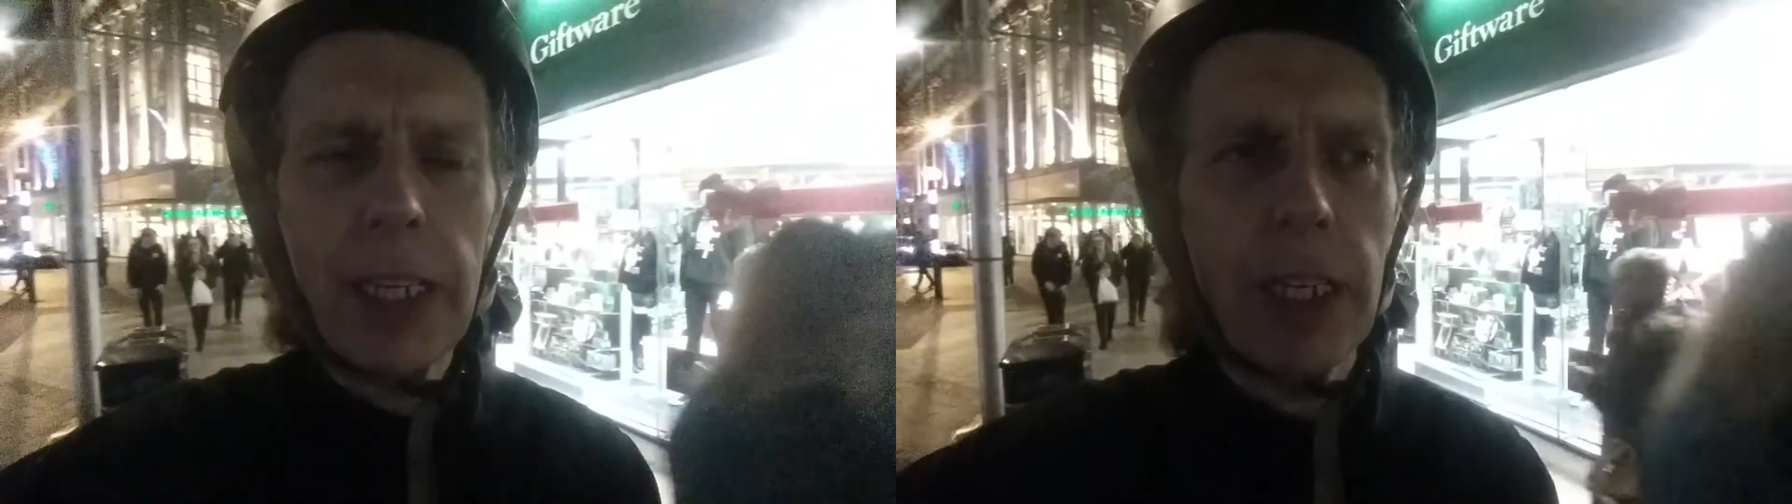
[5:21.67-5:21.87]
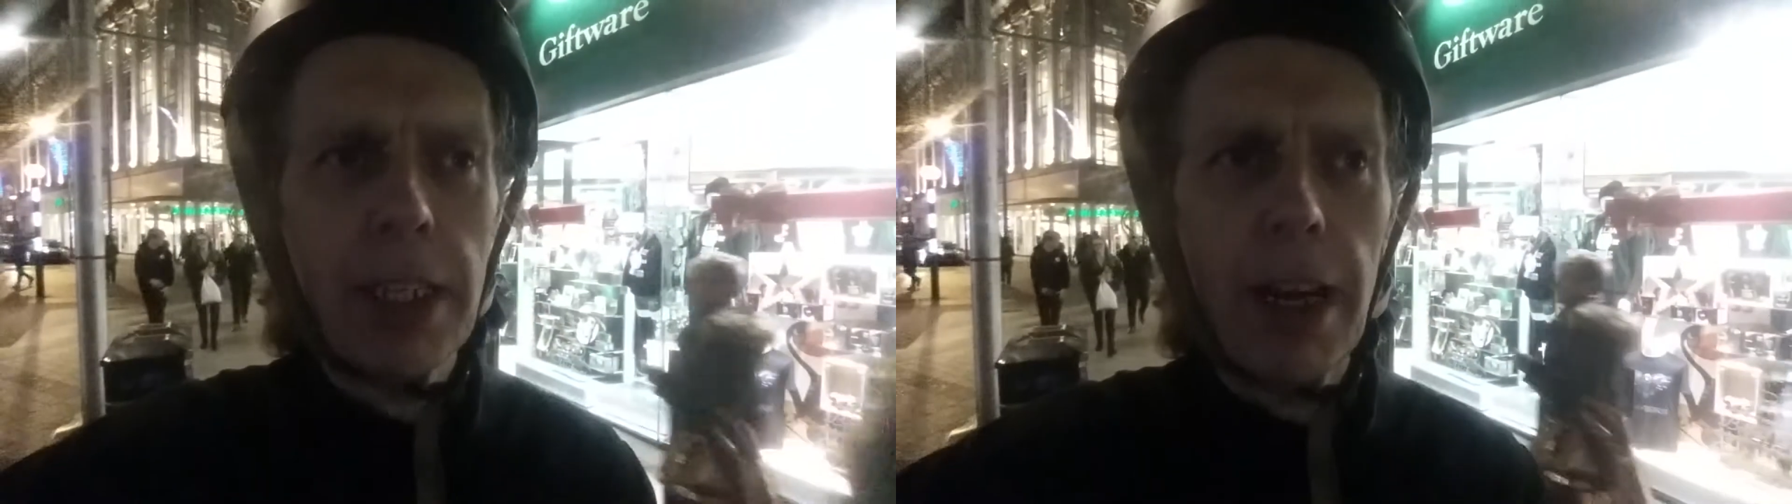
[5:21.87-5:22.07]

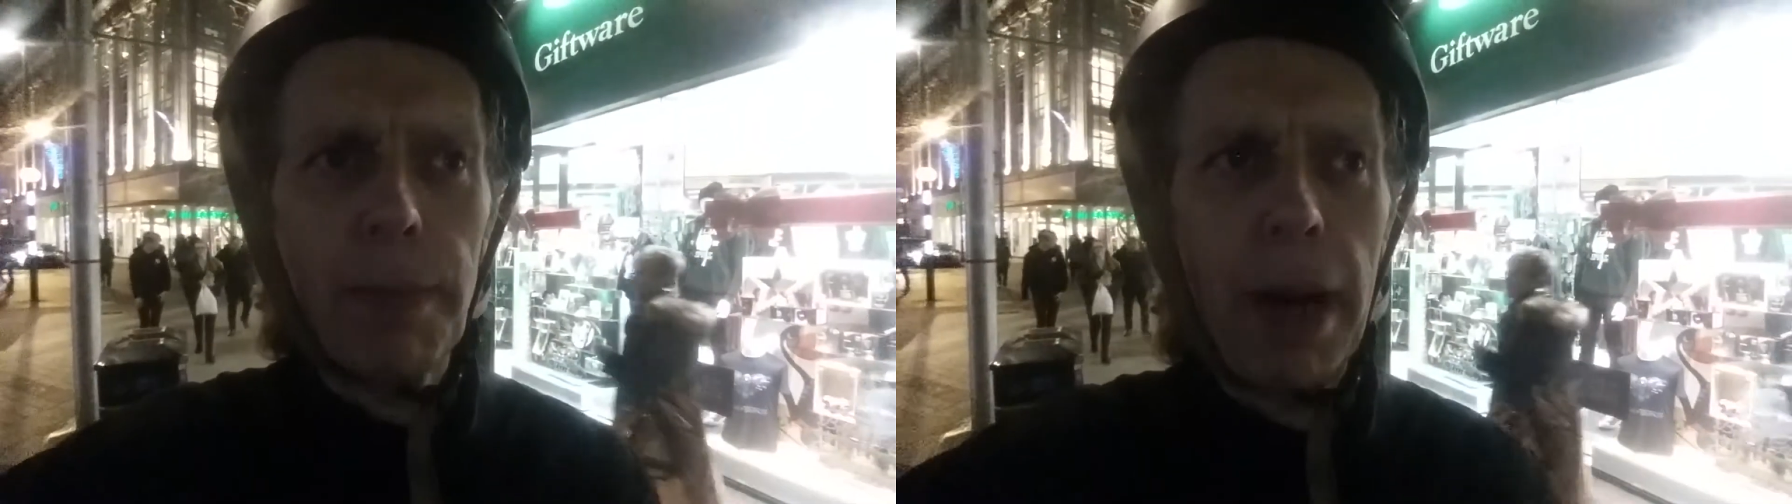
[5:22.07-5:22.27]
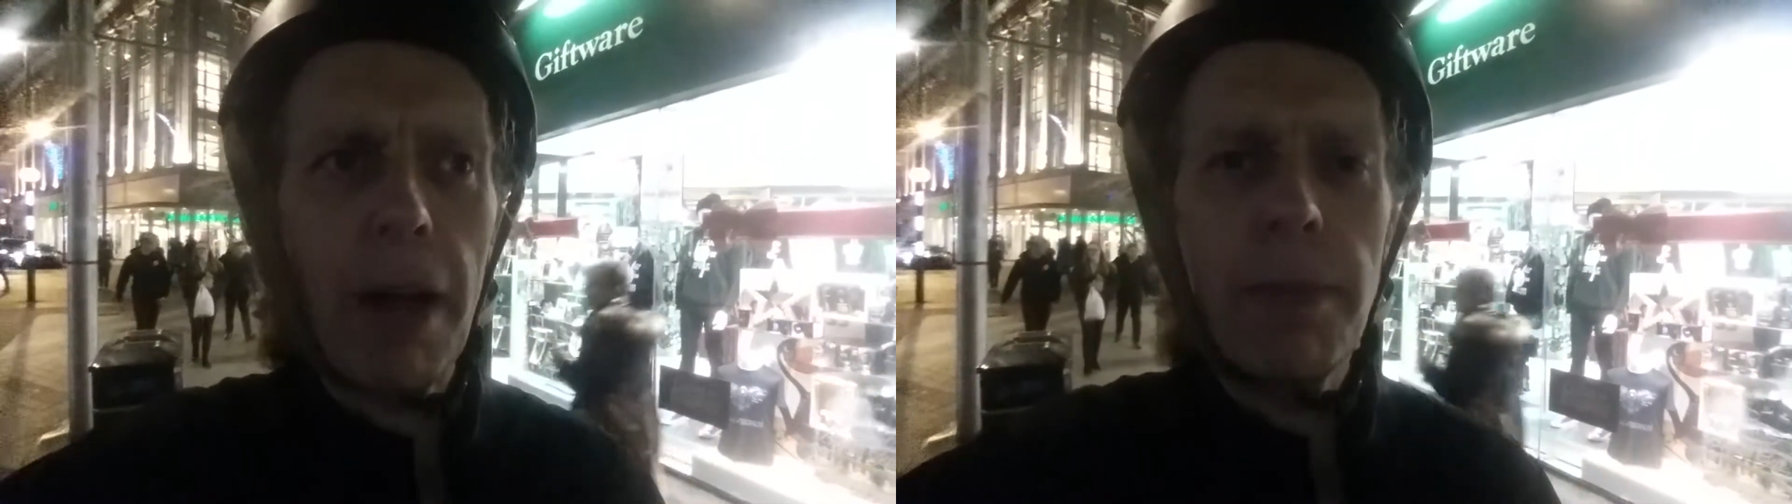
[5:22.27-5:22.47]
there's not a
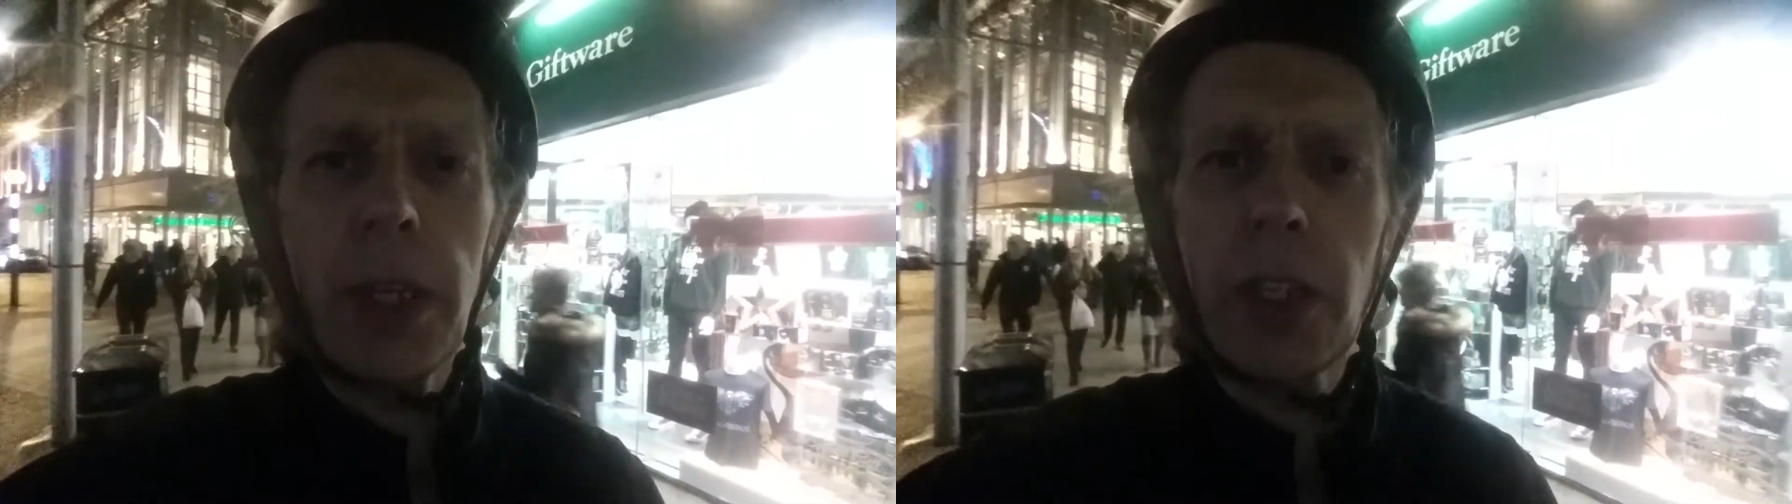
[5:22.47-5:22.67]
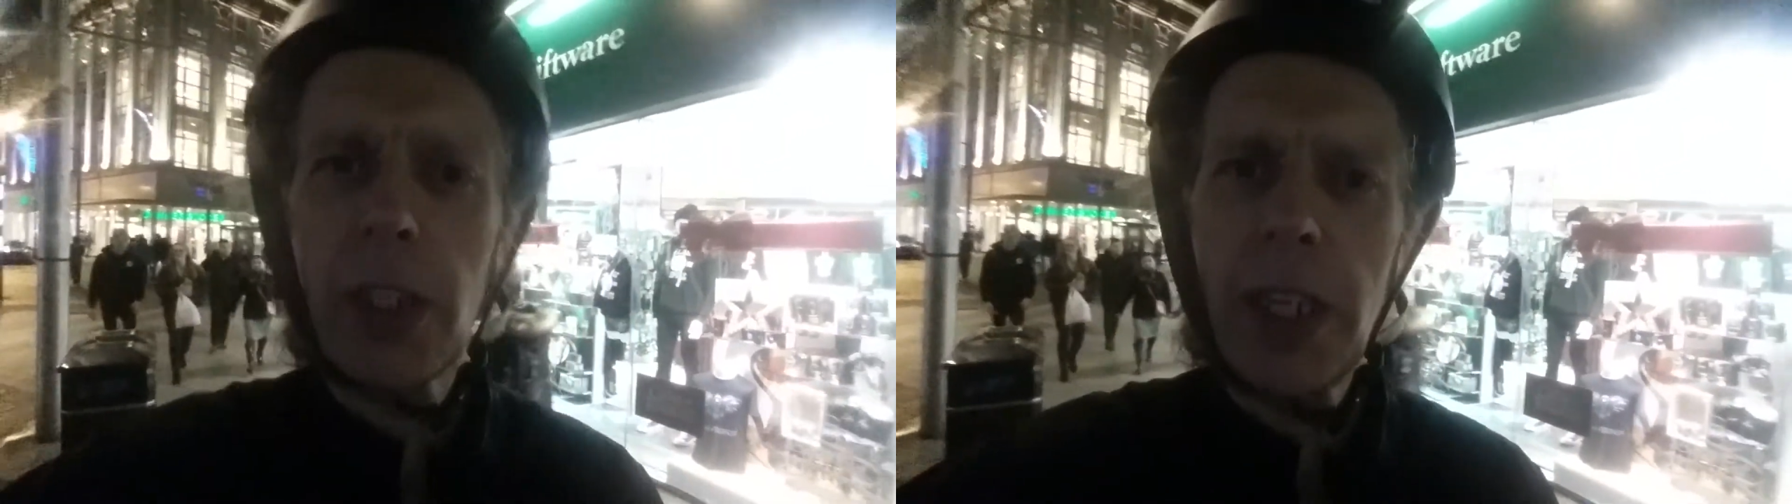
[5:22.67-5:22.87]
problem,
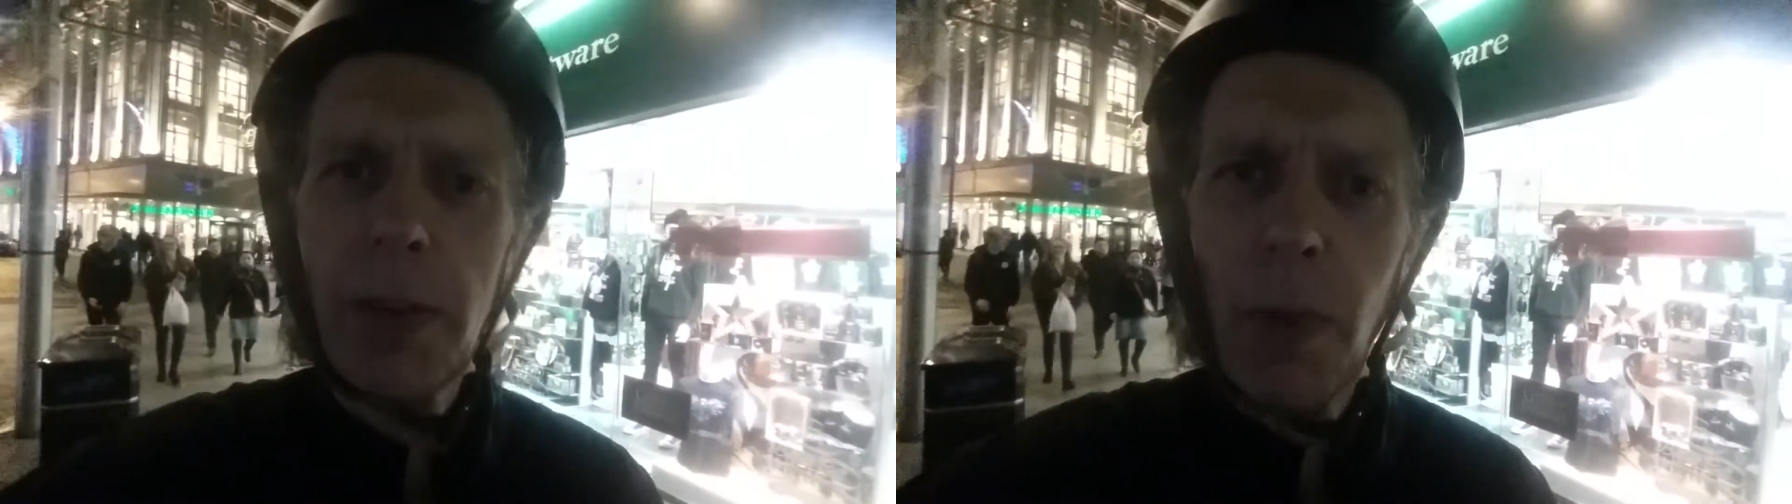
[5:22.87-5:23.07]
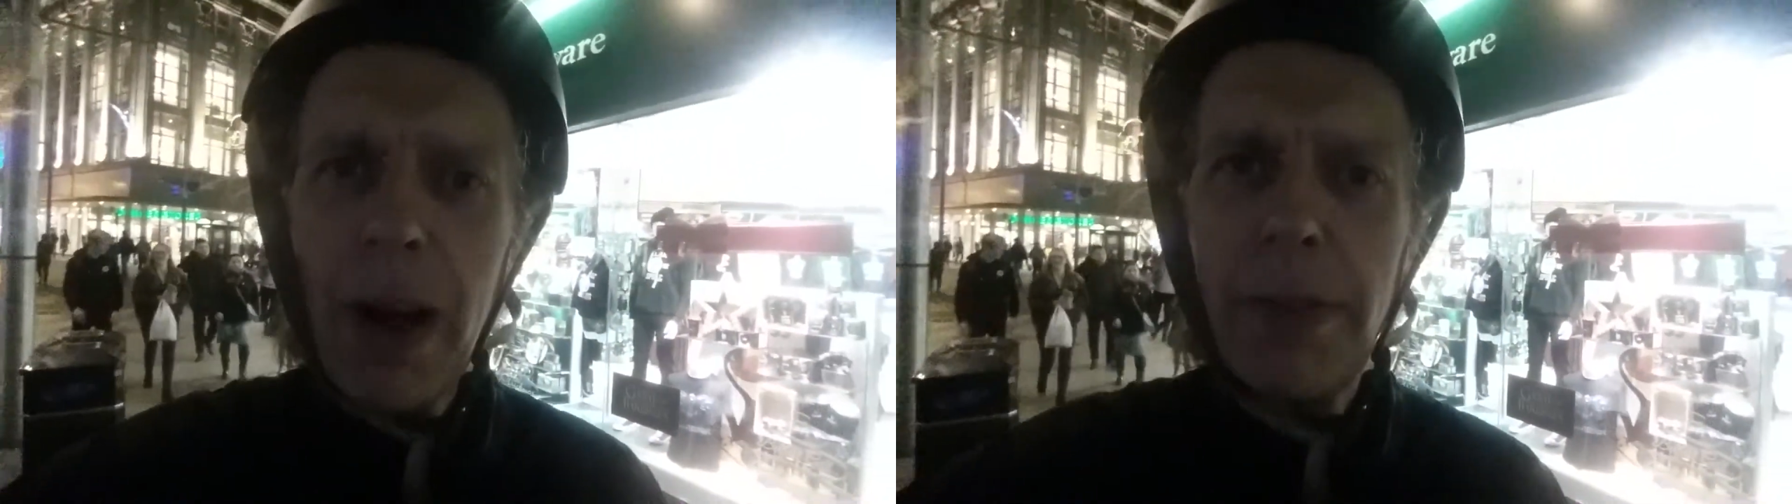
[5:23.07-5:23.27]
you could just sit
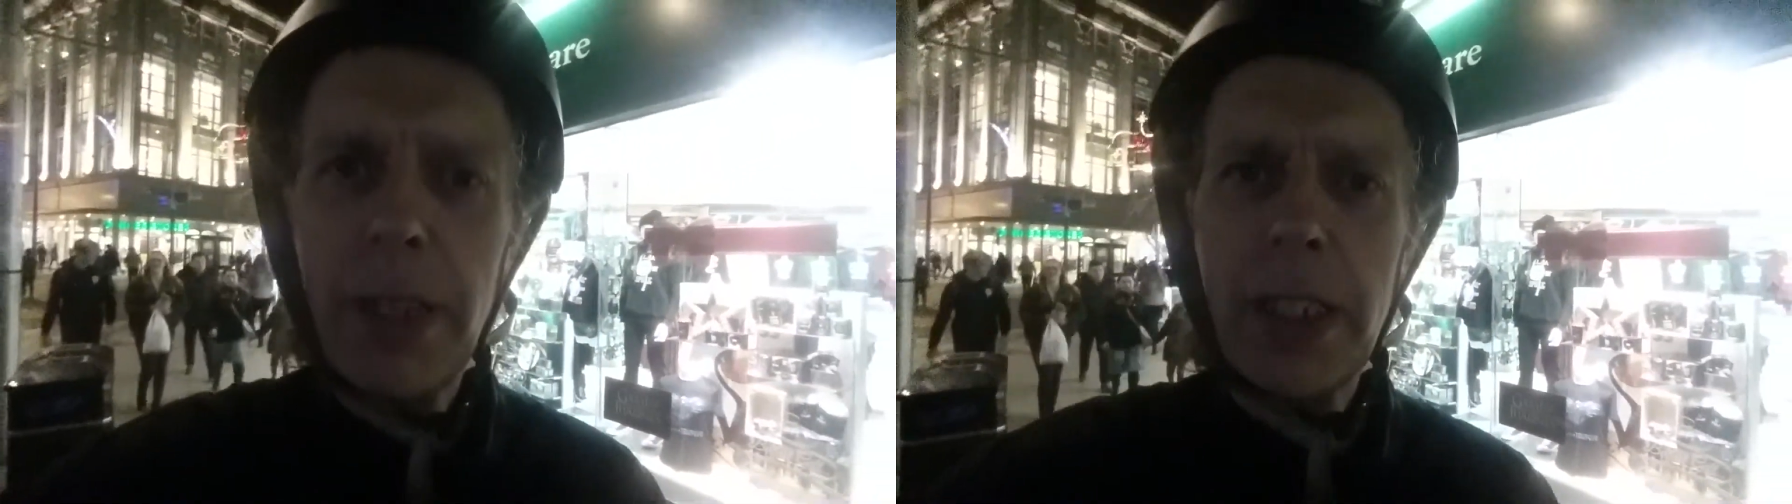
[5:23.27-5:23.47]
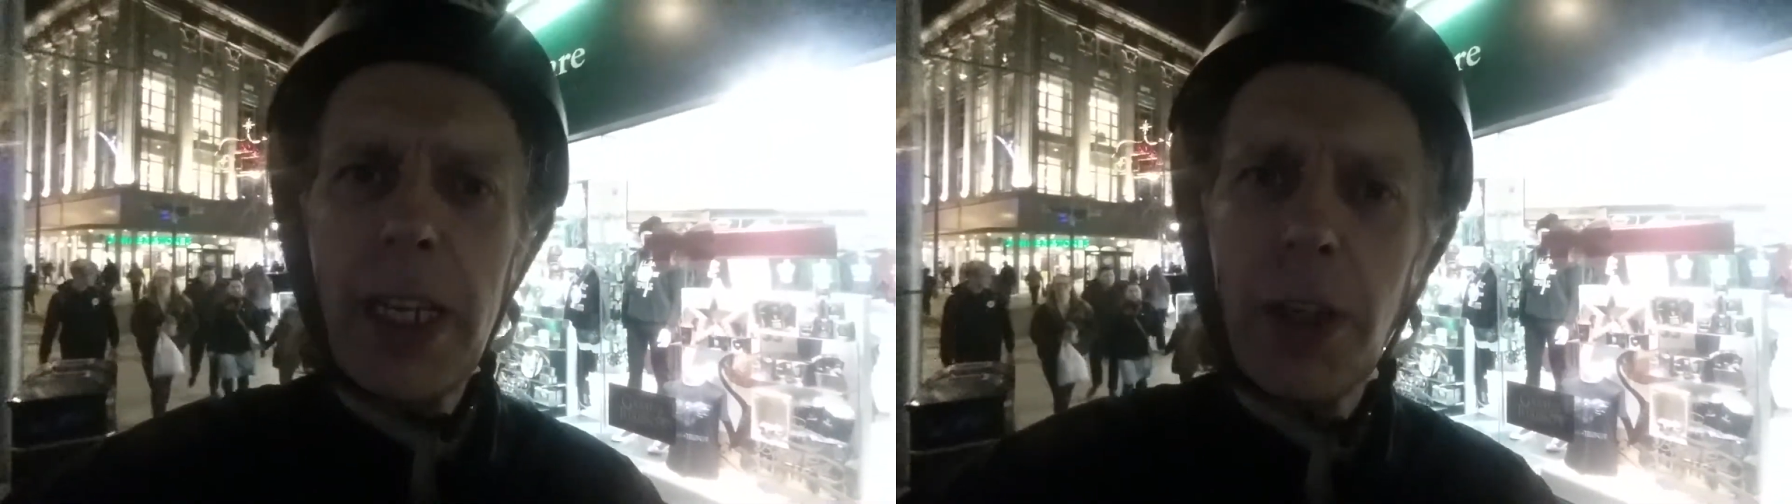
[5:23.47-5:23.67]
and
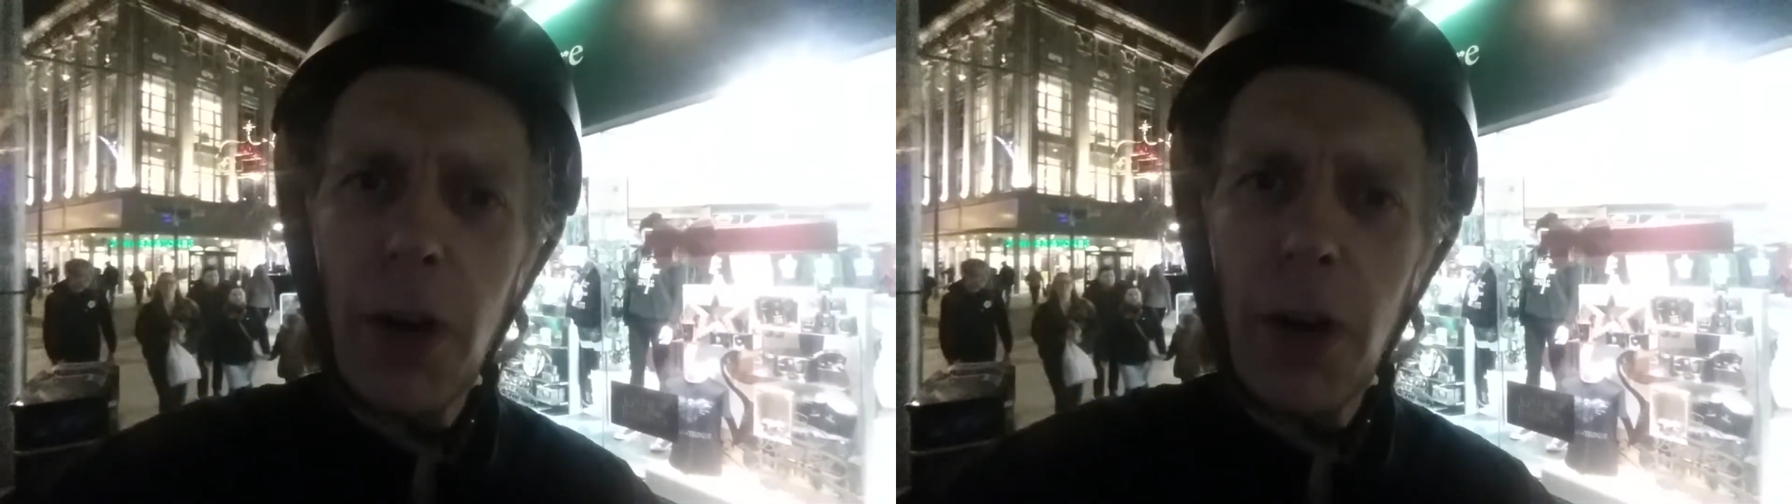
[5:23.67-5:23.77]
waffle and